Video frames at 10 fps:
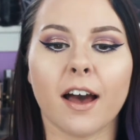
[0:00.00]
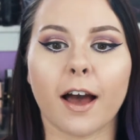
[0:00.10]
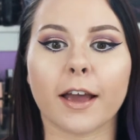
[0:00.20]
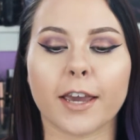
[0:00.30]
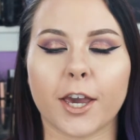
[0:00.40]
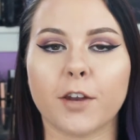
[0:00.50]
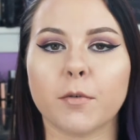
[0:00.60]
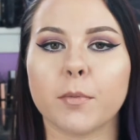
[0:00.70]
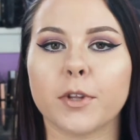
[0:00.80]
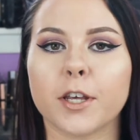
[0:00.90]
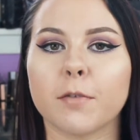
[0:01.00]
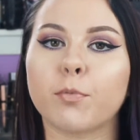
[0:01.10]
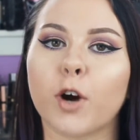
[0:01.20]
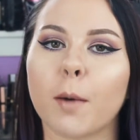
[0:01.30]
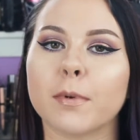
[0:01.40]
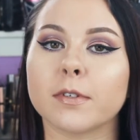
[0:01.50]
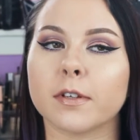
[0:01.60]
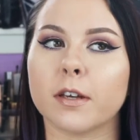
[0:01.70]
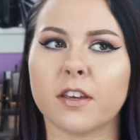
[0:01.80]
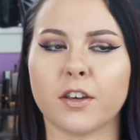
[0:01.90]
I can't even believe prom
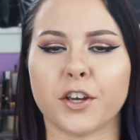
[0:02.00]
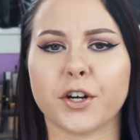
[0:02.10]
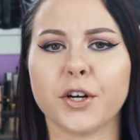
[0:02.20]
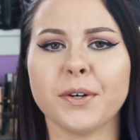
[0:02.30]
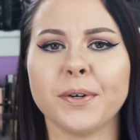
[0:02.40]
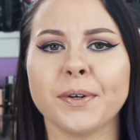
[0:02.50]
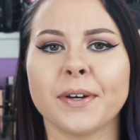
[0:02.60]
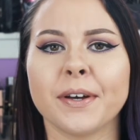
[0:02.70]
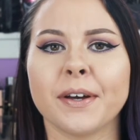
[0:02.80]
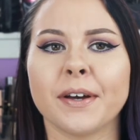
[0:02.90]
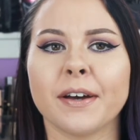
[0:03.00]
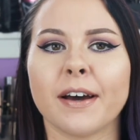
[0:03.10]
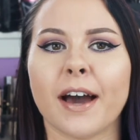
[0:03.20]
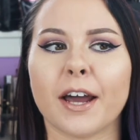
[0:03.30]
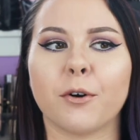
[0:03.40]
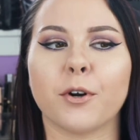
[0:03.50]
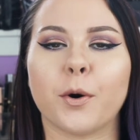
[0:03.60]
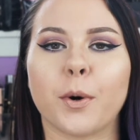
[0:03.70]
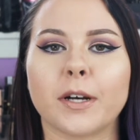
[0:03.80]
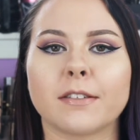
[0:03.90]
is here. I don't
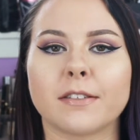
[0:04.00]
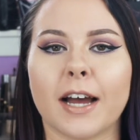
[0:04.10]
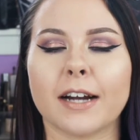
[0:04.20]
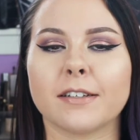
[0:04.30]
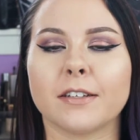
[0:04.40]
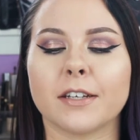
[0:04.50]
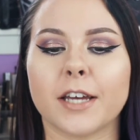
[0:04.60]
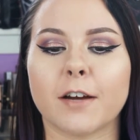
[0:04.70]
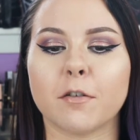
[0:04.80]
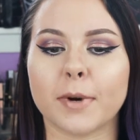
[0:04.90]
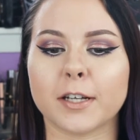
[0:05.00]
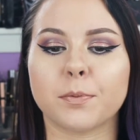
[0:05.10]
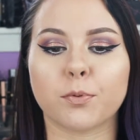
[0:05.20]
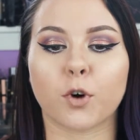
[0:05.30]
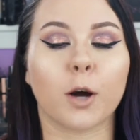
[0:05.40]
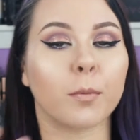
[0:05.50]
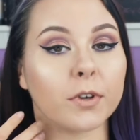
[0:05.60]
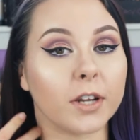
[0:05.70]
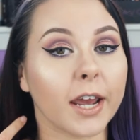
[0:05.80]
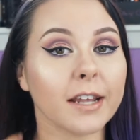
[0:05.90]
know exactly everybody's
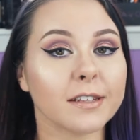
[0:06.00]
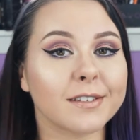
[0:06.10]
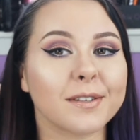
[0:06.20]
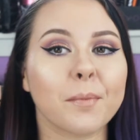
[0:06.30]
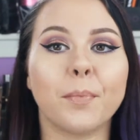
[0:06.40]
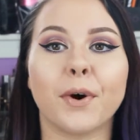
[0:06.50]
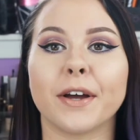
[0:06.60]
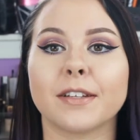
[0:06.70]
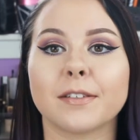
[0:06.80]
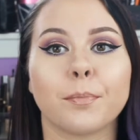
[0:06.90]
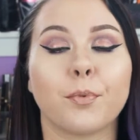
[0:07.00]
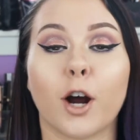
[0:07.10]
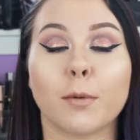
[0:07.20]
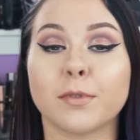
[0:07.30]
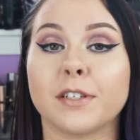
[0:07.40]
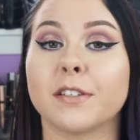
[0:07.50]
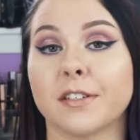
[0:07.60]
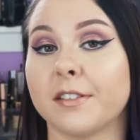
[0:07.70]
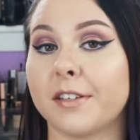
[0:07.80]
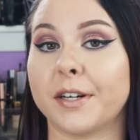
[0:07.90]
prom dates, but prom
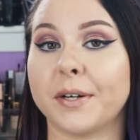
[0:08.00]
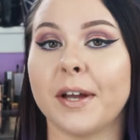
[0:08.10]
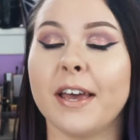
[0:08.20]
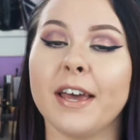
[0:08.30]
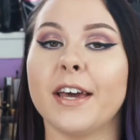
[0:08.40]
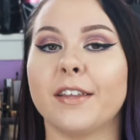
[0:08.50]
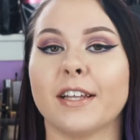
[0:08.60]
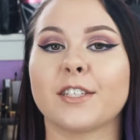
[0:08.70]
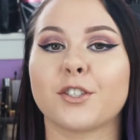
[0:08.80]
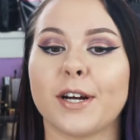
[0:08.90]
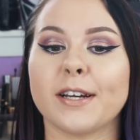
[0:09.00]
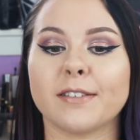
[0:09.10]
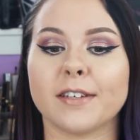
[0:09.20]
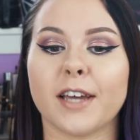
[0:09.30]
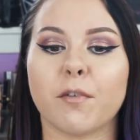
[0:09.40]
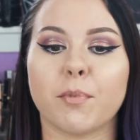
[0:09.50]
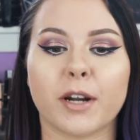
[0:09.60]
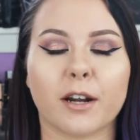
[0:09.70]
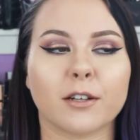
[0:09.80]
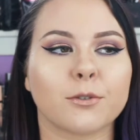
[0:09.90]
season is here. And that's crazy. I've
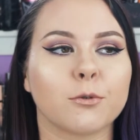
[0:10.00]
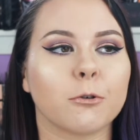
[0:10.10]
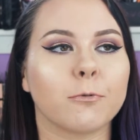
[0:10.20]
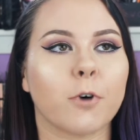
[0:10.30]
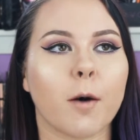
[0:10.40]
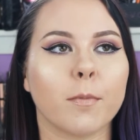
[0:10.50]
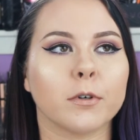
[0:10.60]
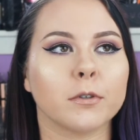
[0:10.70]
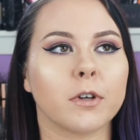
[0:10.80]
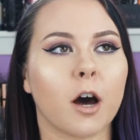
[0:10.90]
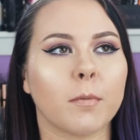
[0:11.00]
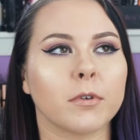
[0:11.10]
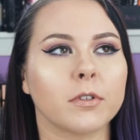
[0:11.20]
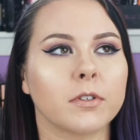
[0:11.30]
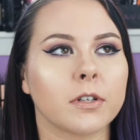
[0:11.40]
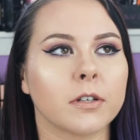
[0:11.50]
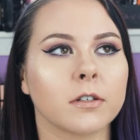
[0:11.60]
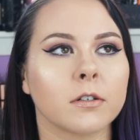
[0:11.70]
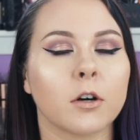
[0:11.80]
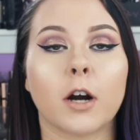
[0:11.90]
been out of school for
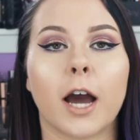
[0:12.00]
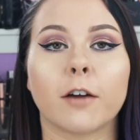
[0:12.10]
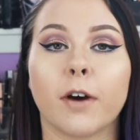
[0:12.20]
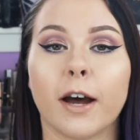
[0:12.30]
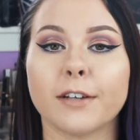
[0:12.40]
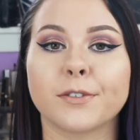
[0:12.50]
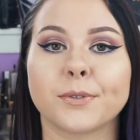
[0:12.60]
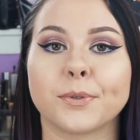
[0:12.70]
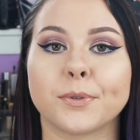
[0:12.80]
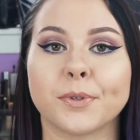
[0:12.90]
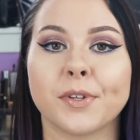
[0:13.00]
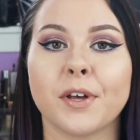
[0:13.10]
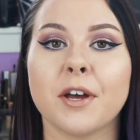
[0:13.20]
out of high school